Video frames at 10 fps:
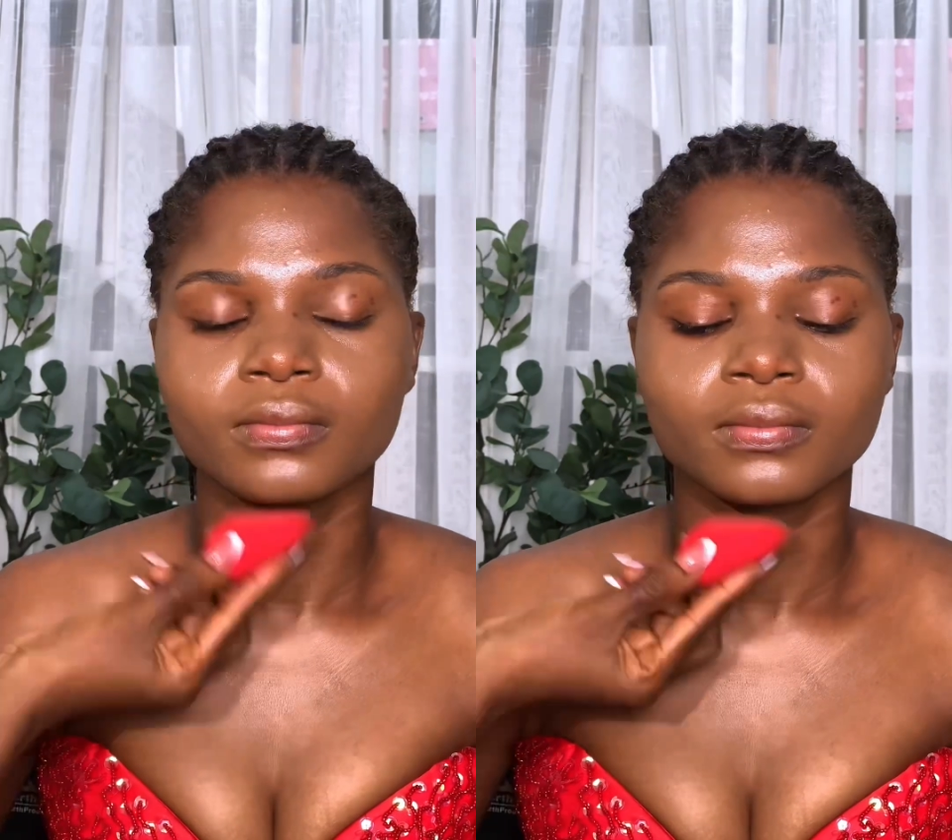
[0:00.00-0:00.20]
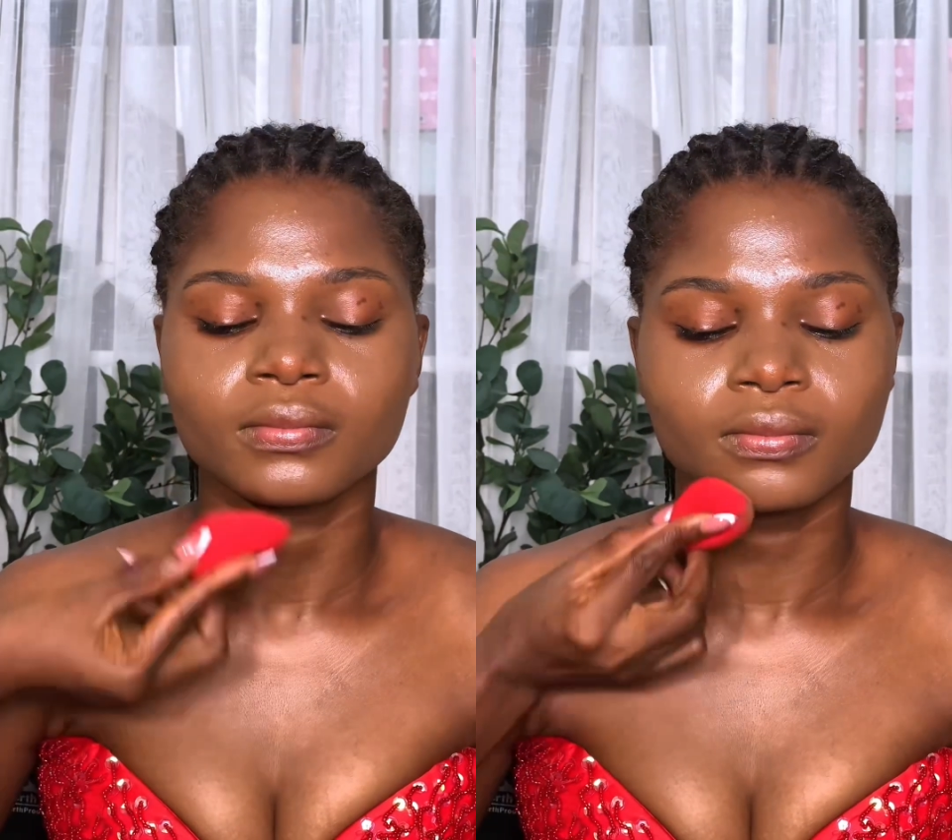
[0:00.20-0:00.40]

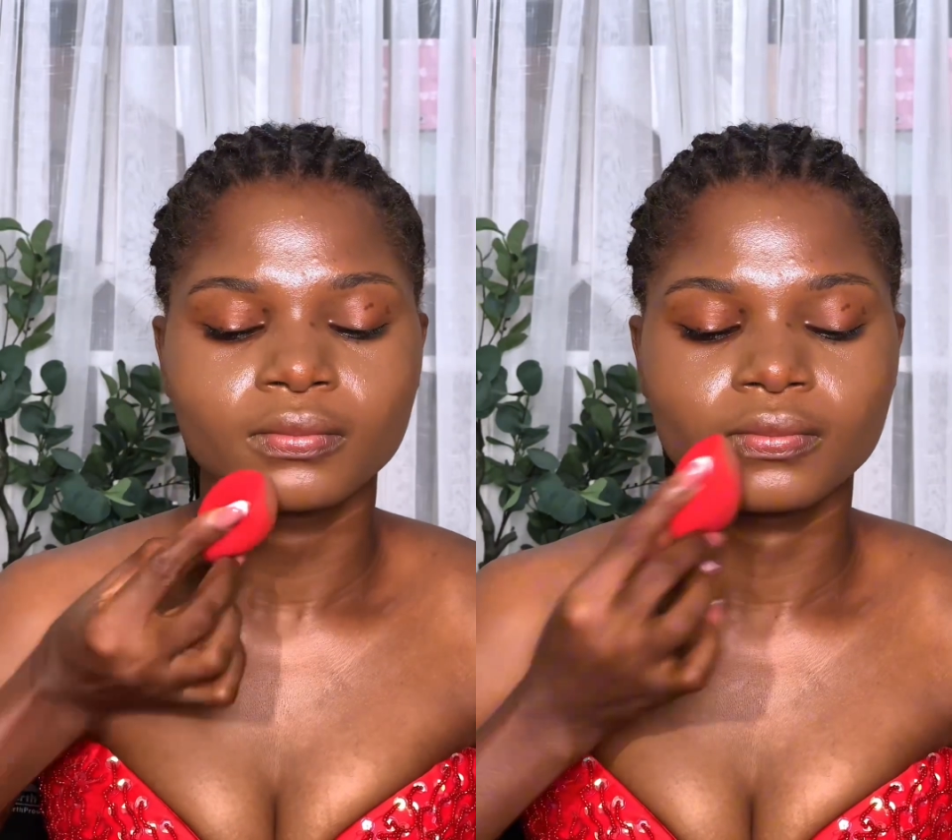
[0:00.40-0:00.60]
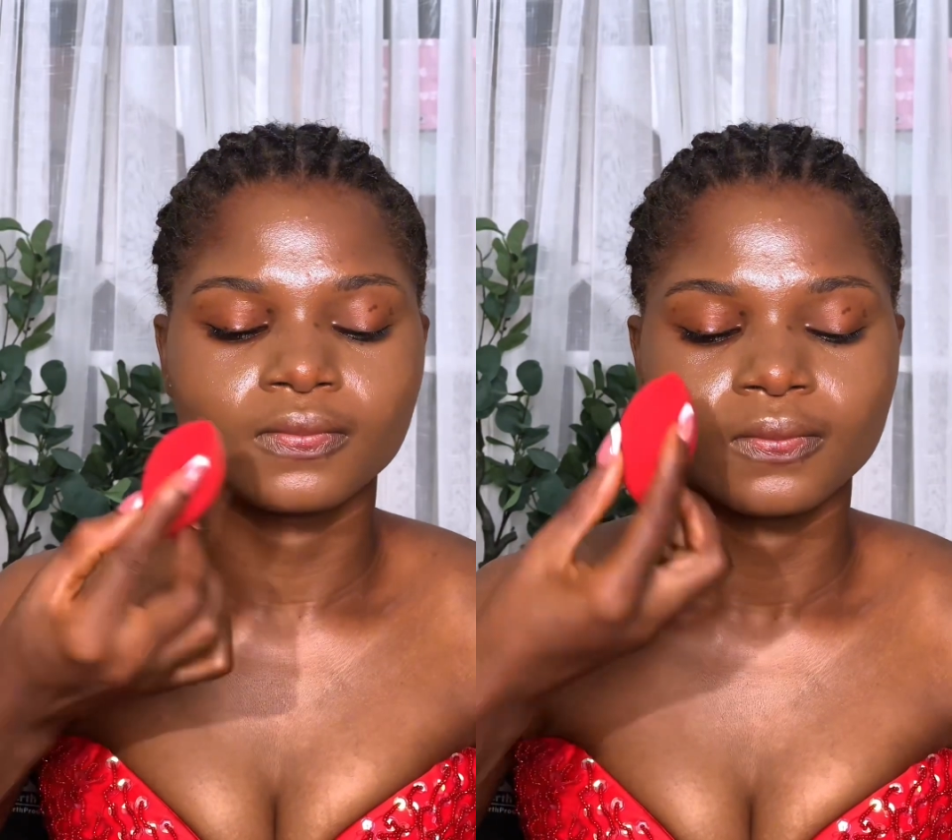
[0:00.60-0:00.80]
for a
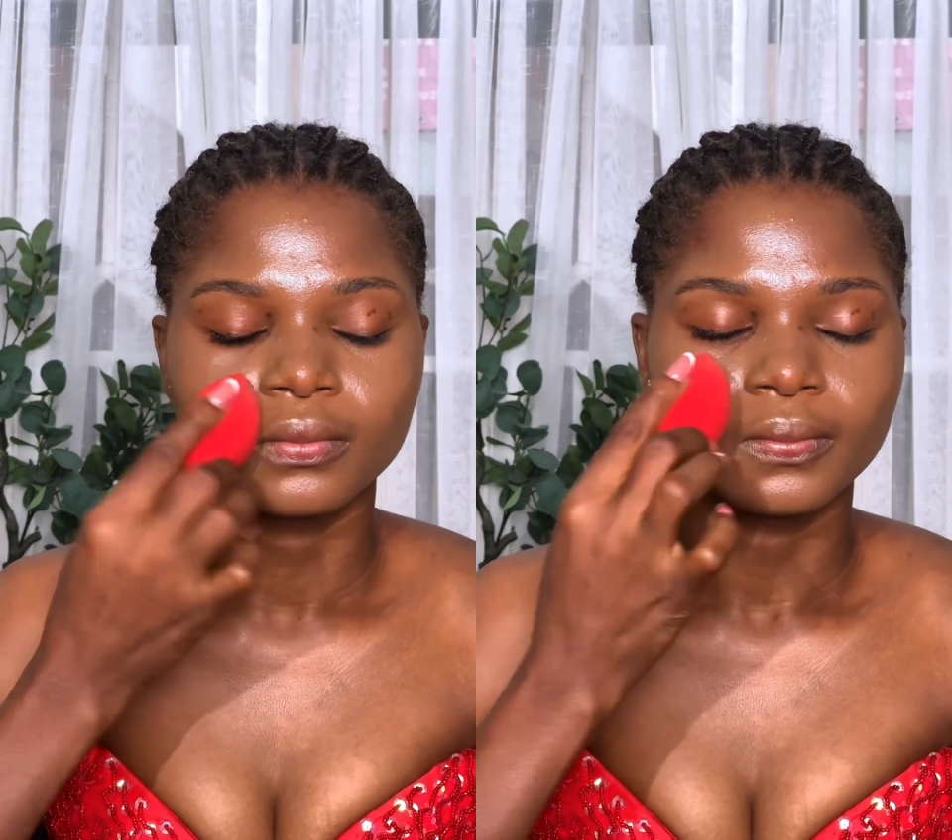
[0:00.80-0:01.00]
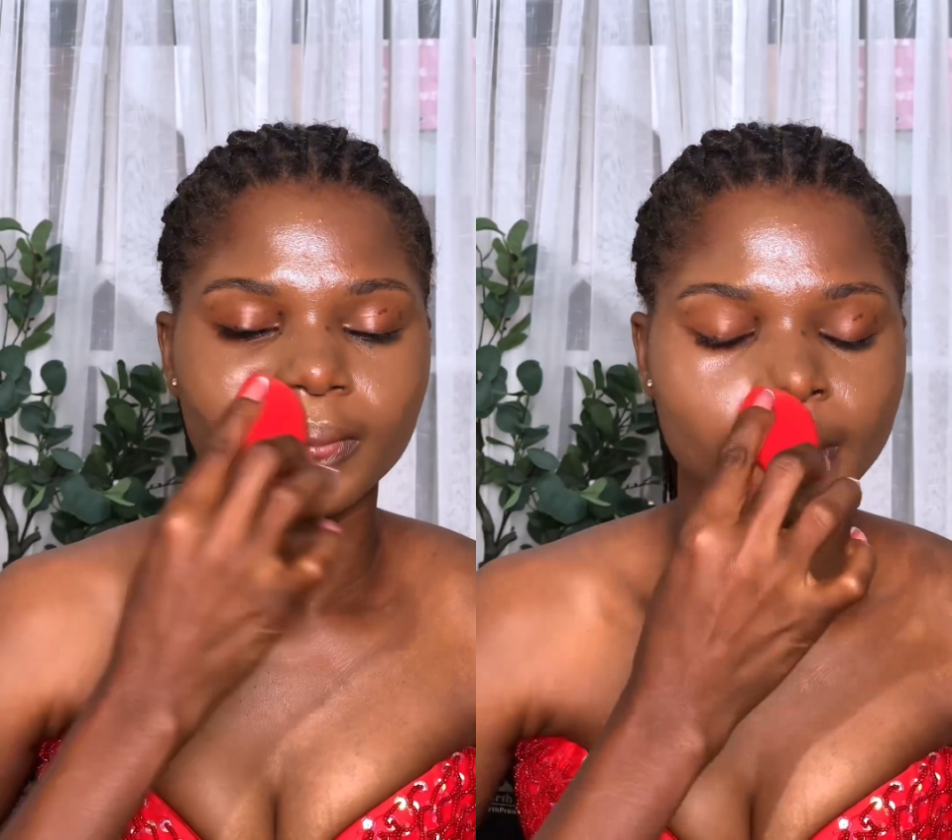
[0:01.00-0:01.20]
dewy
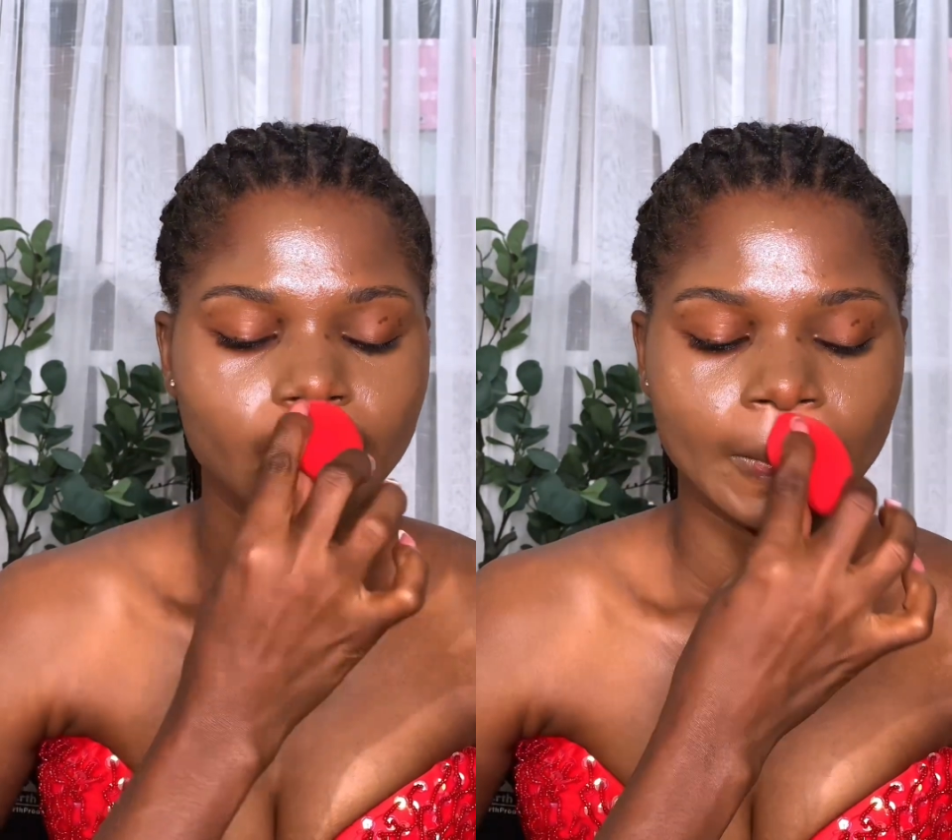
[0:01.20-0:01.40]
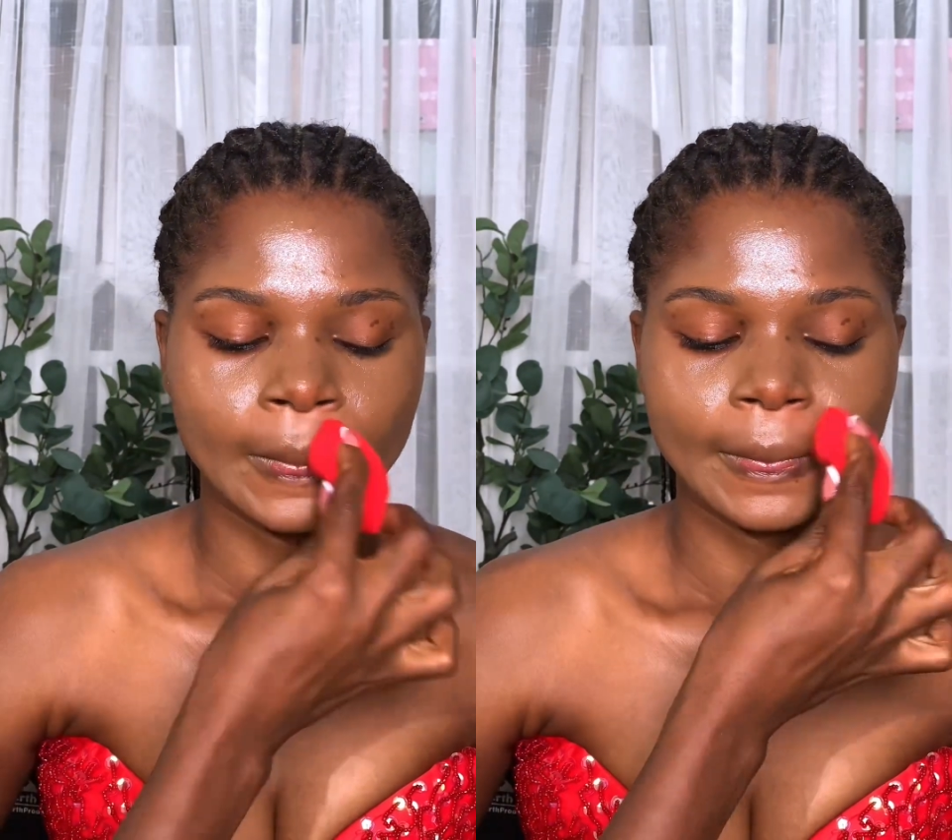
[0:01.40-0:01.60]
look,
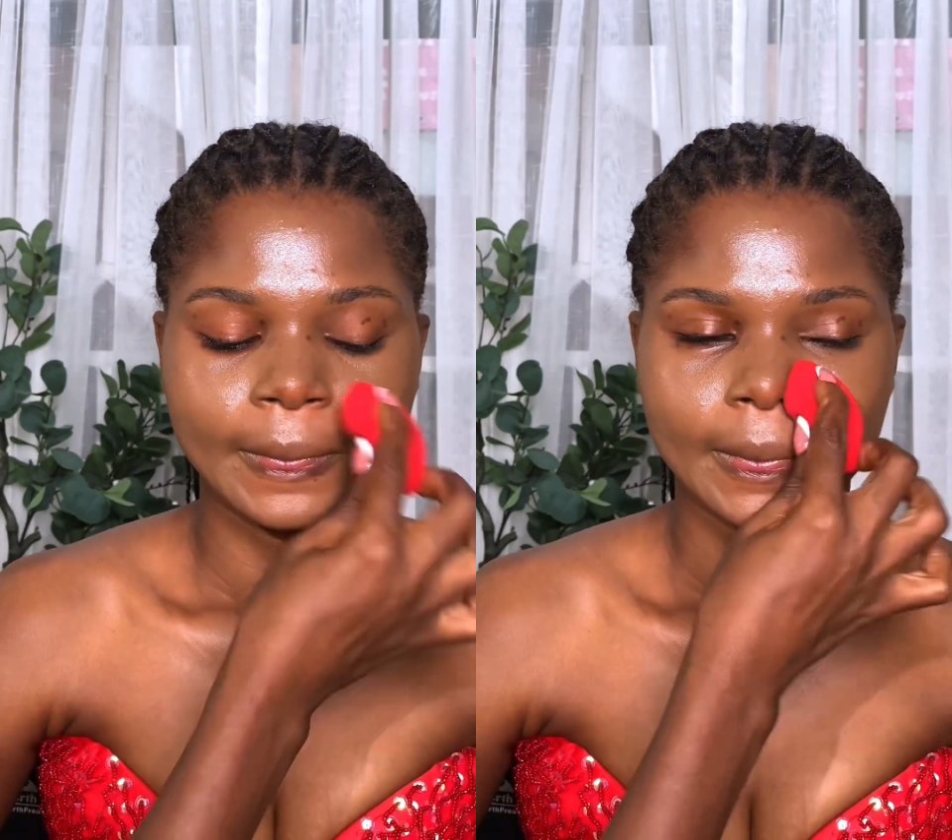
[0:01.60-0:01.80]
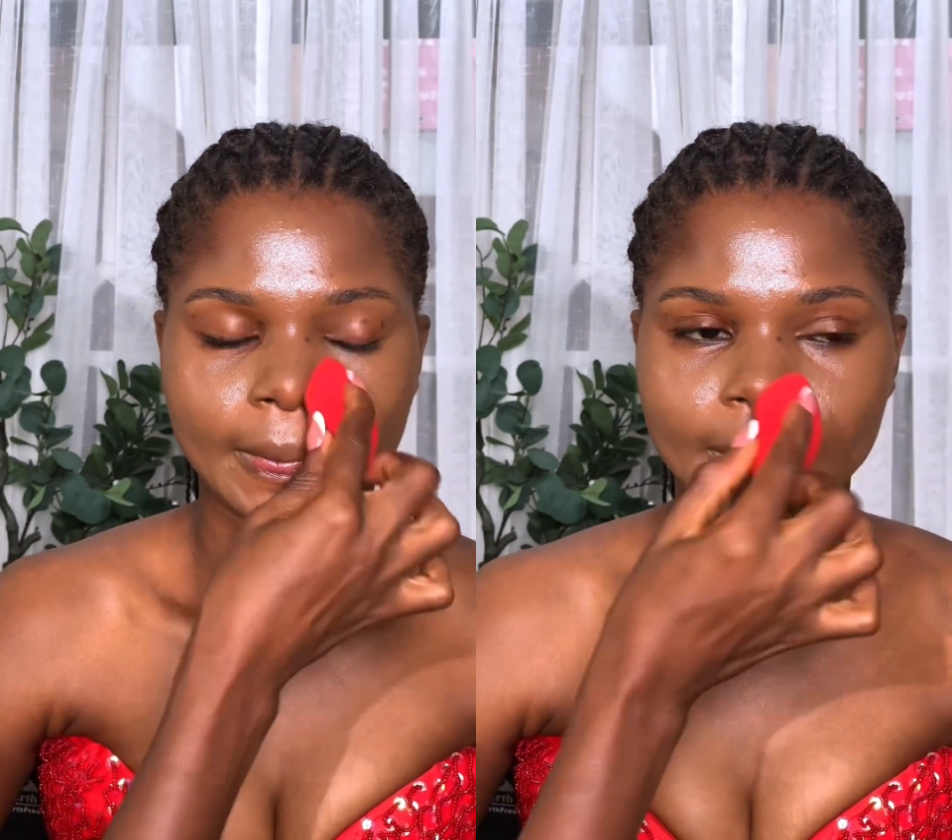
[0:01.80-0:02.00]
you can
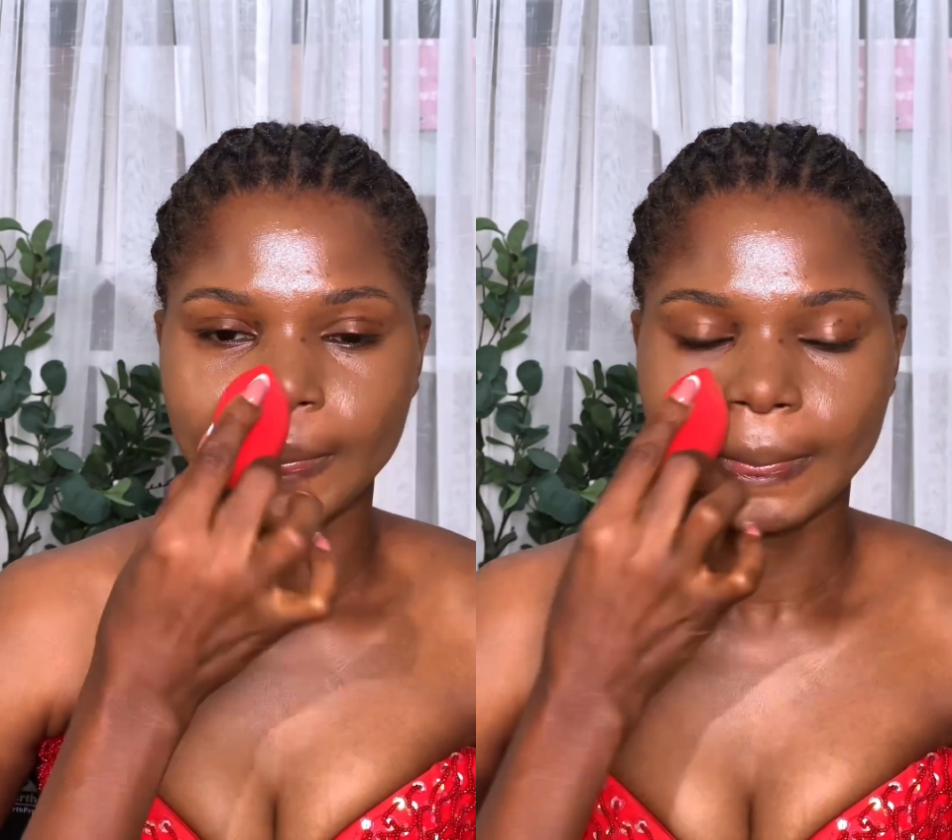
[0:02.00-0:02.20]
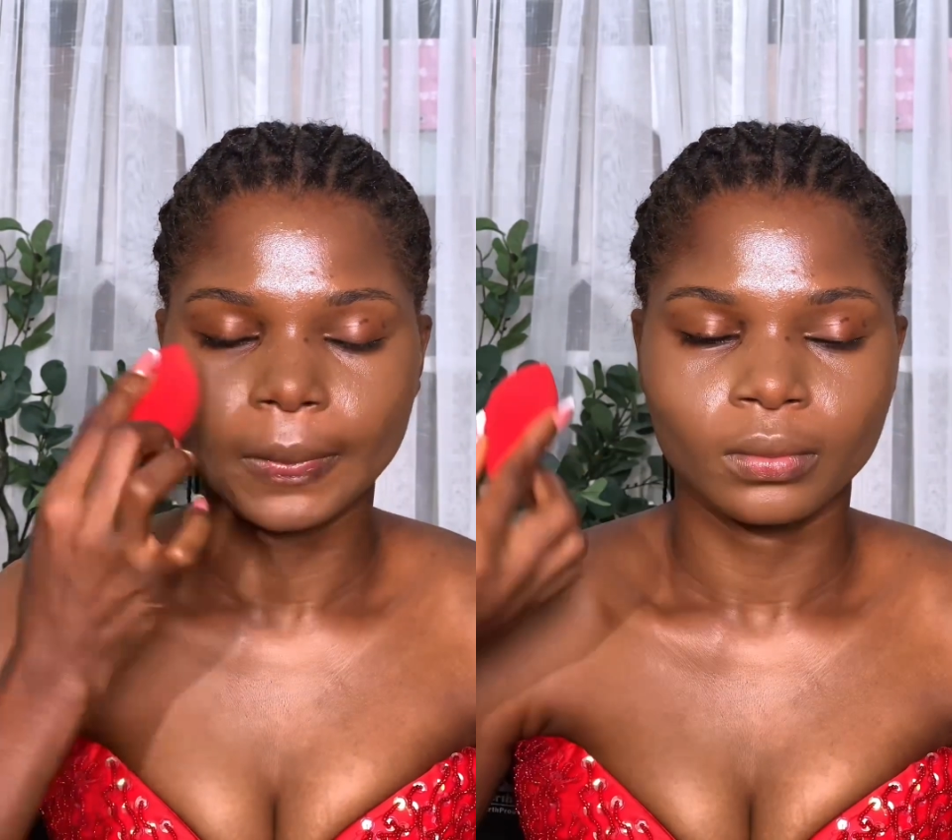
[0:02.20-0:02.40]
use this
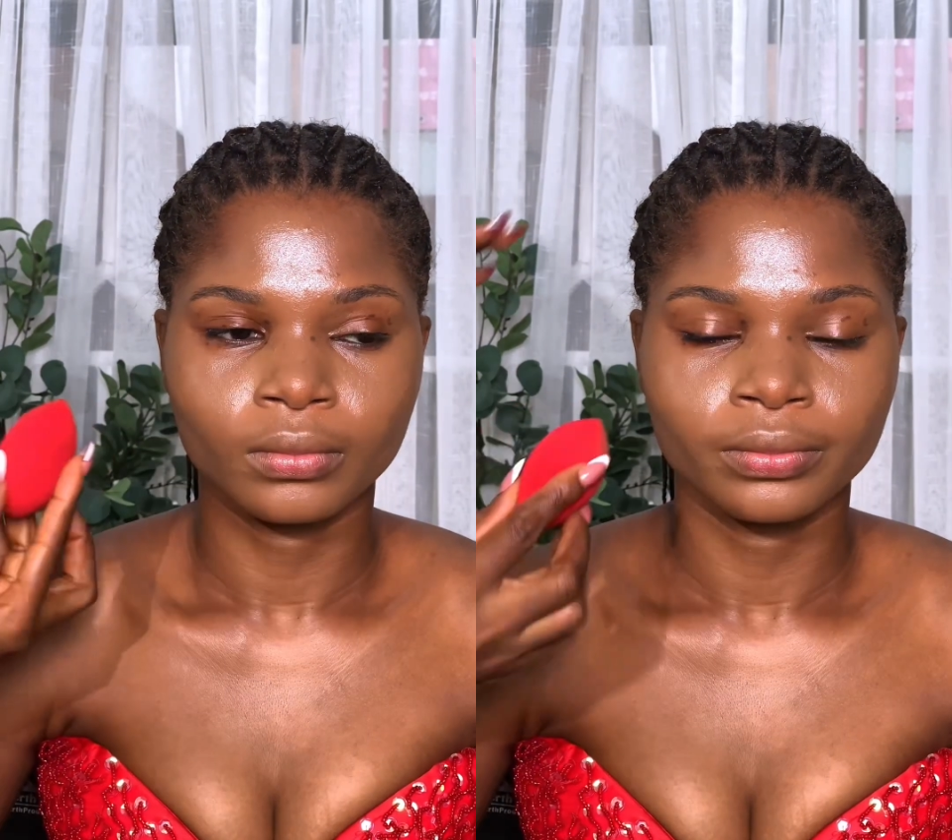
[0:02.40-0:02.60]
foundation